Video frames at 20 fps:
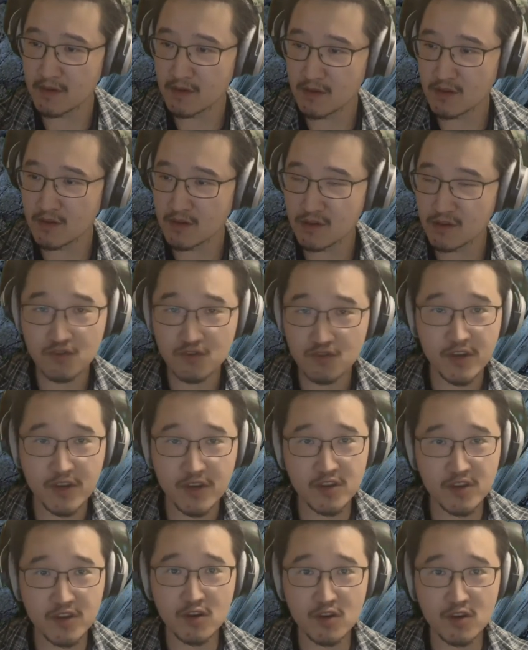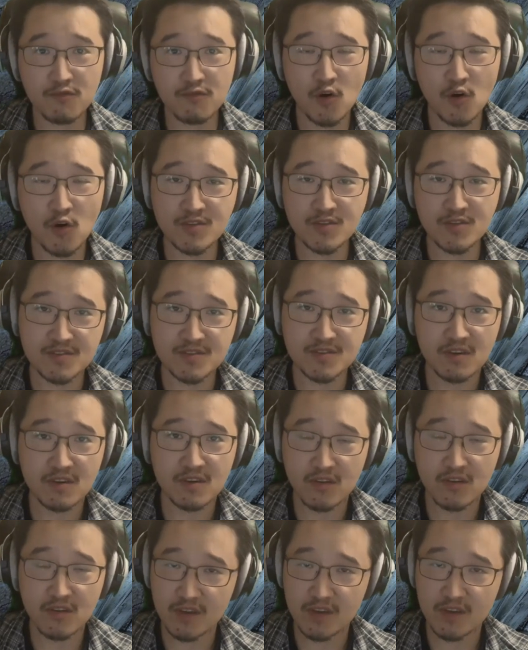So here you go, folks.
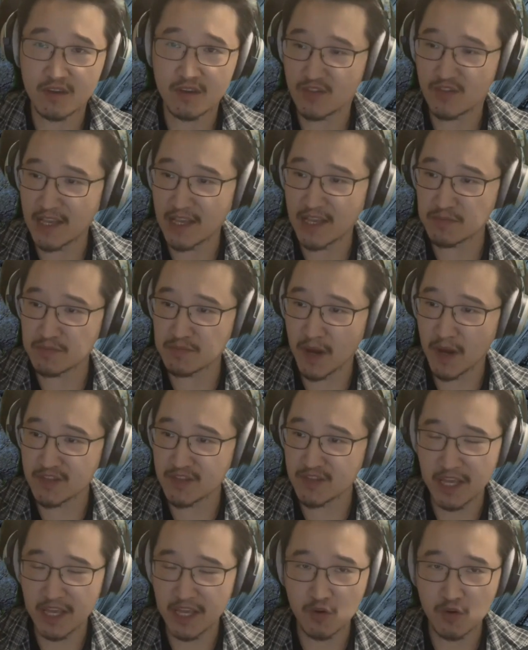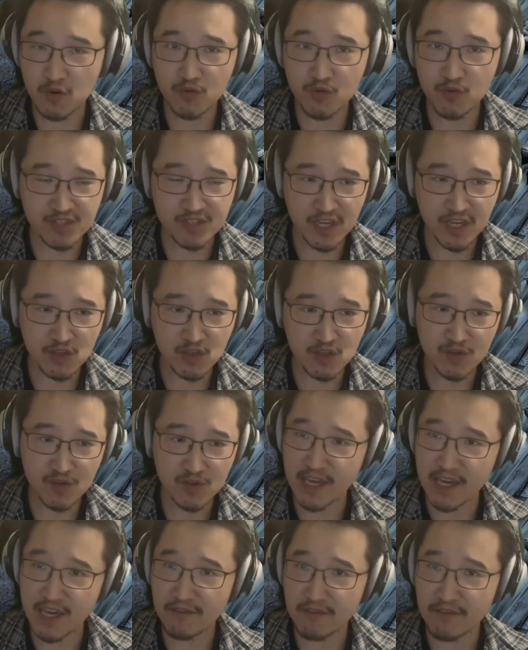That's my daily routine to
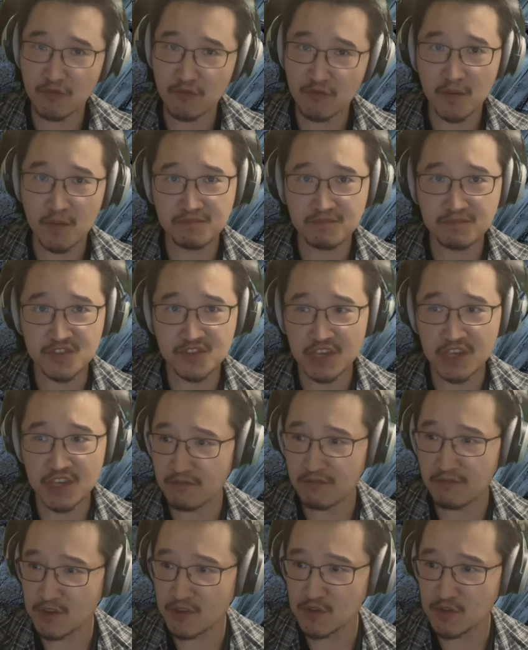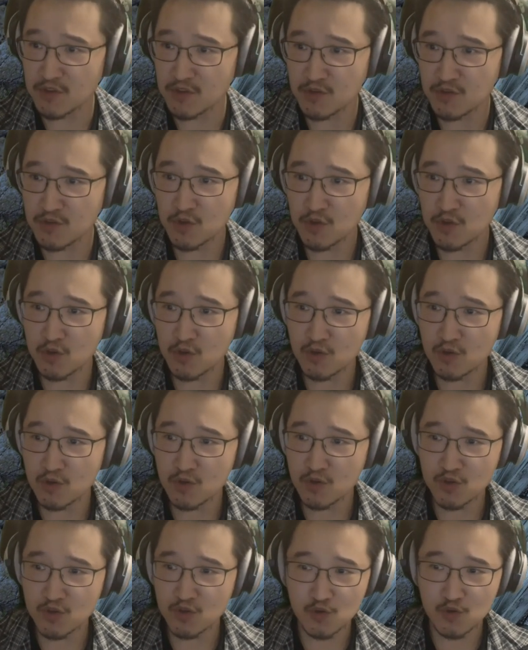get from 7
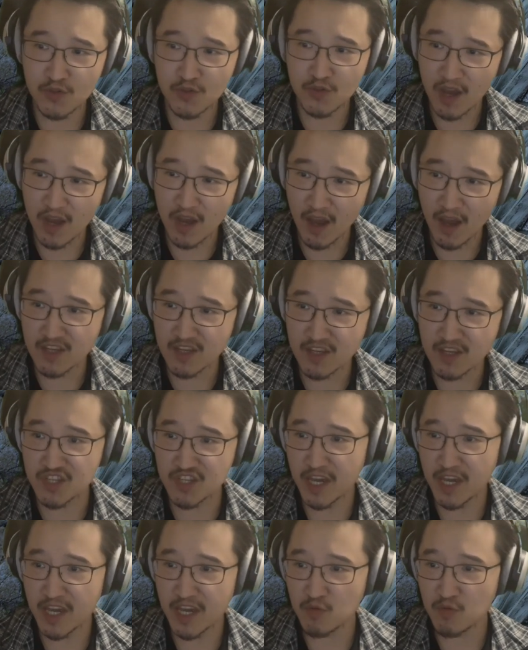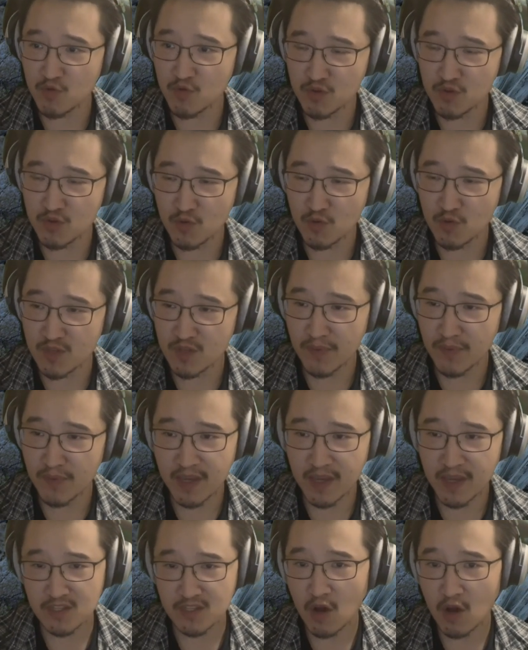to 9 jade runestone,
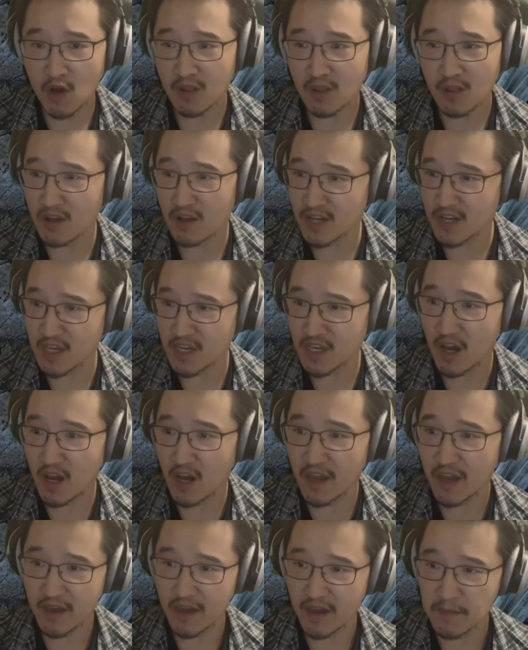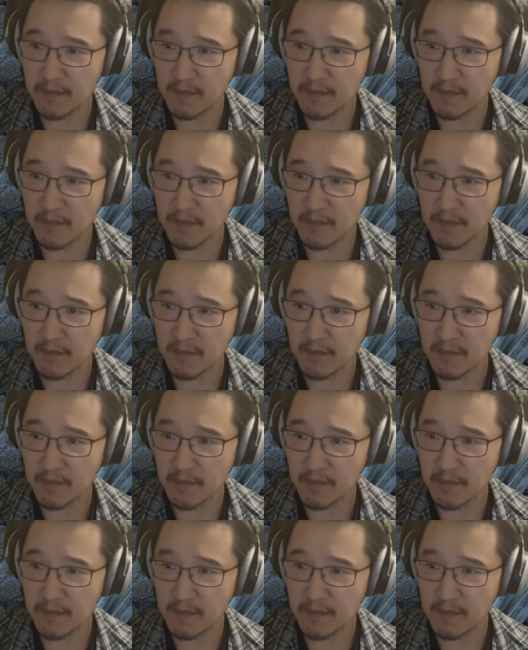depends how lucky I am.